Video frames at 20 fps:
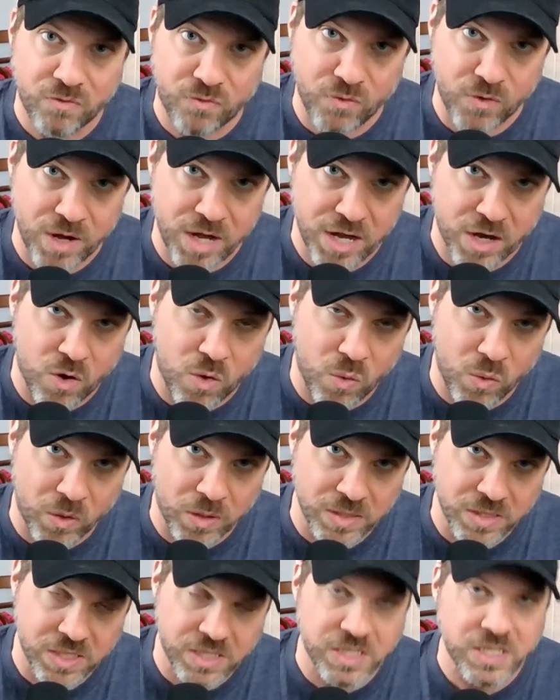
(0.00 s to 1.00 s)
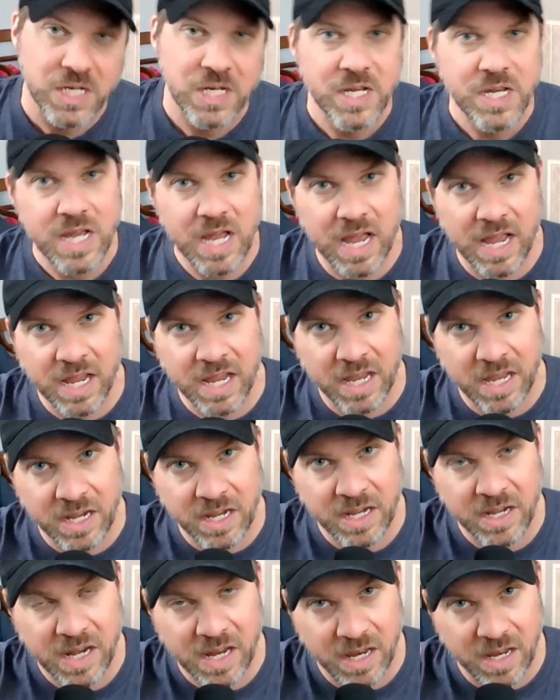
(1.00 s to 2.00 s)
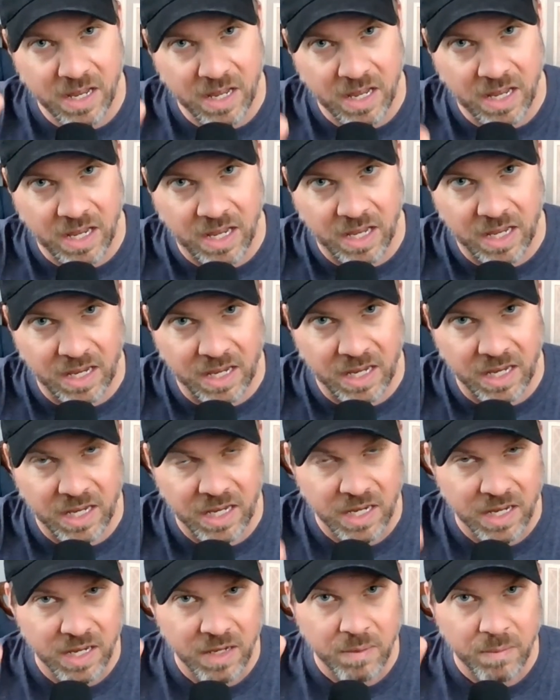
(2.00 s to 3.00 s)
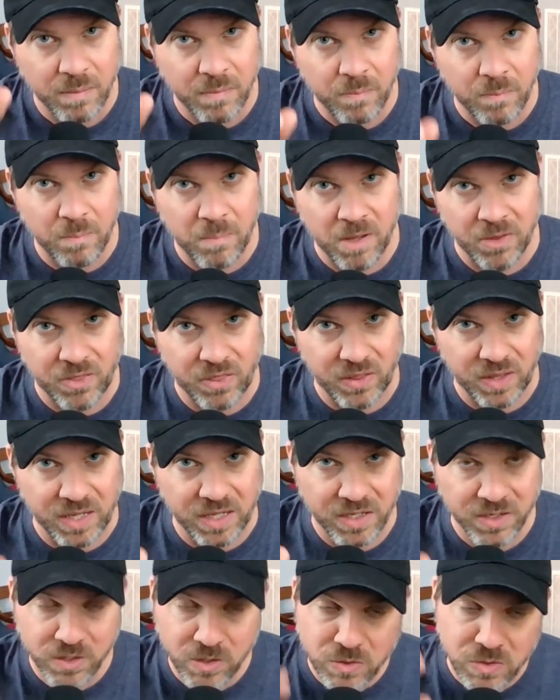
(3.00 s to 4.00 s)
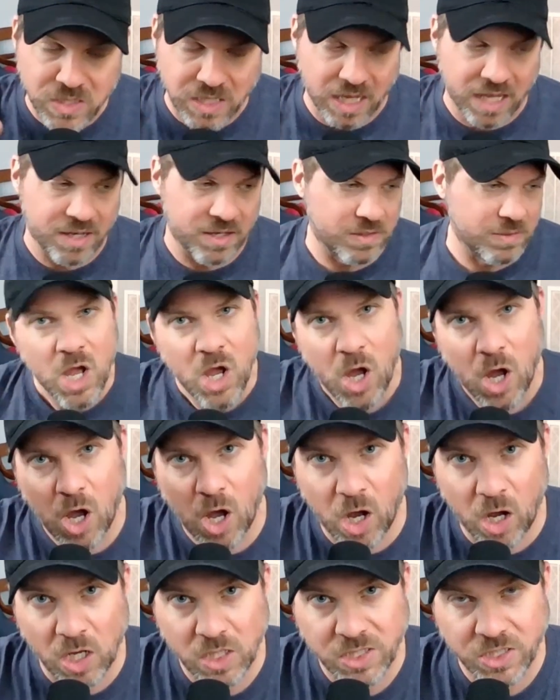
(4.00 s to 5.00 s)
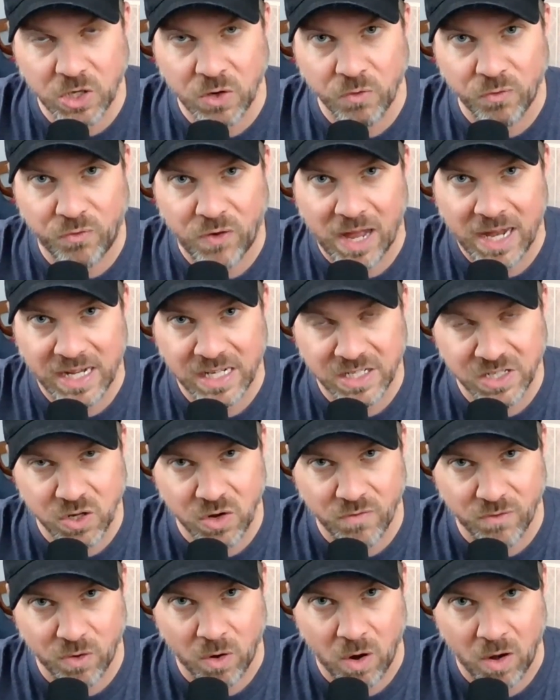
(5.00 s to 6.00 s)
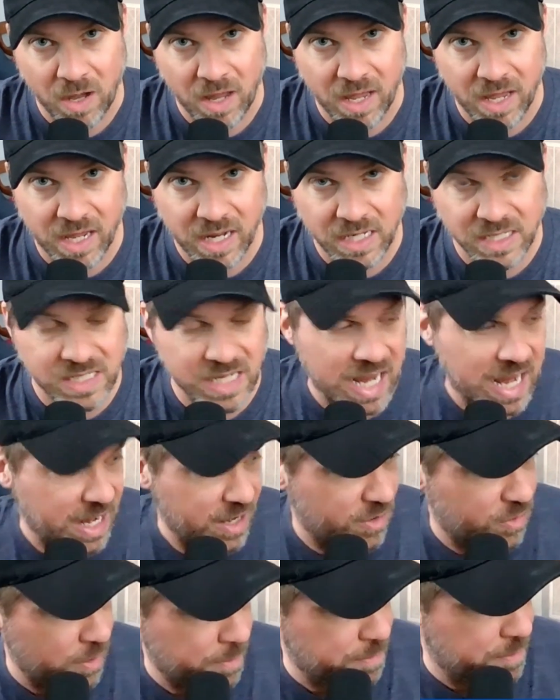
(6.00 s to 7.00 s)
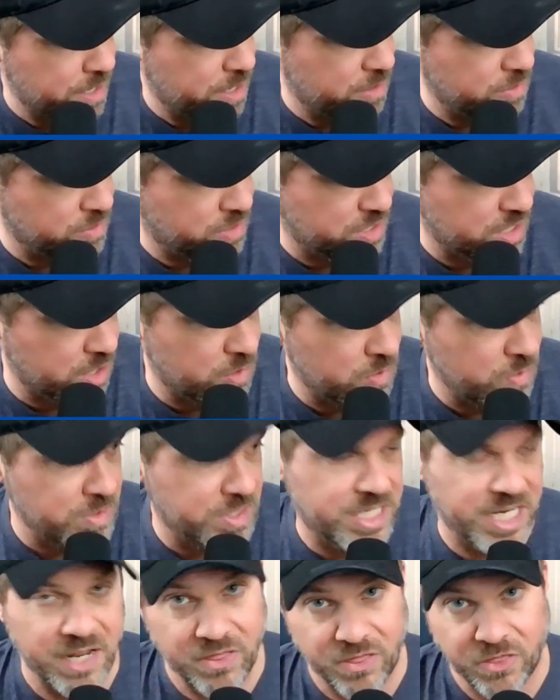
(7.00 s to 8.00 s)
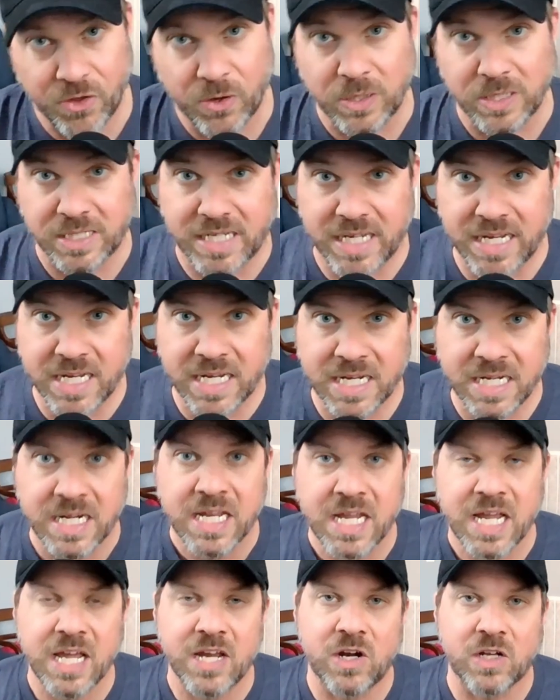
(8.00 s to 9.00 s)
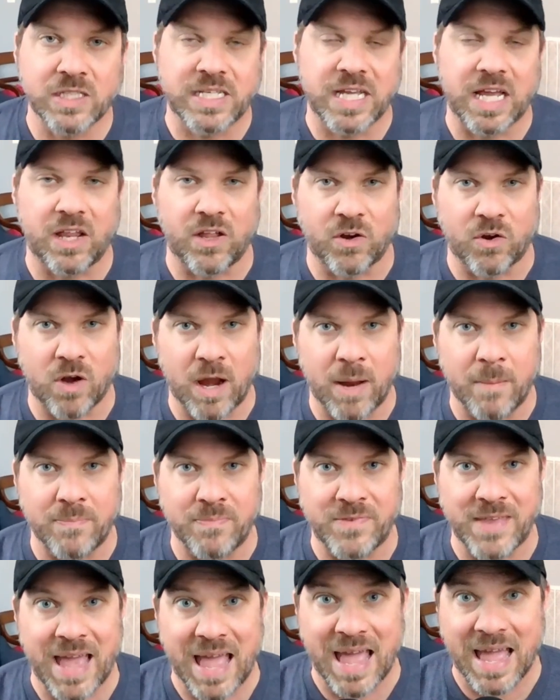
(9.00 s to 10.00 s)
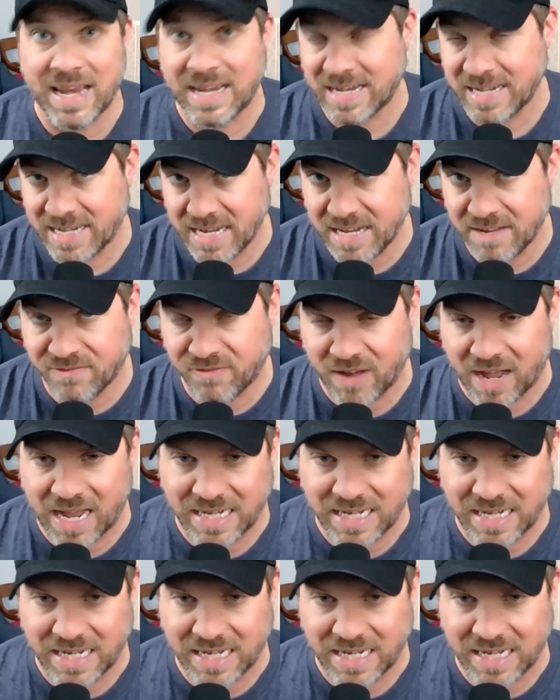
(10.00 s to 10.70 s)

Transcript: free course, and a monthly newsletter. Also, find us over on X at CryptoZone1013 and on Telegram, Dad DeFi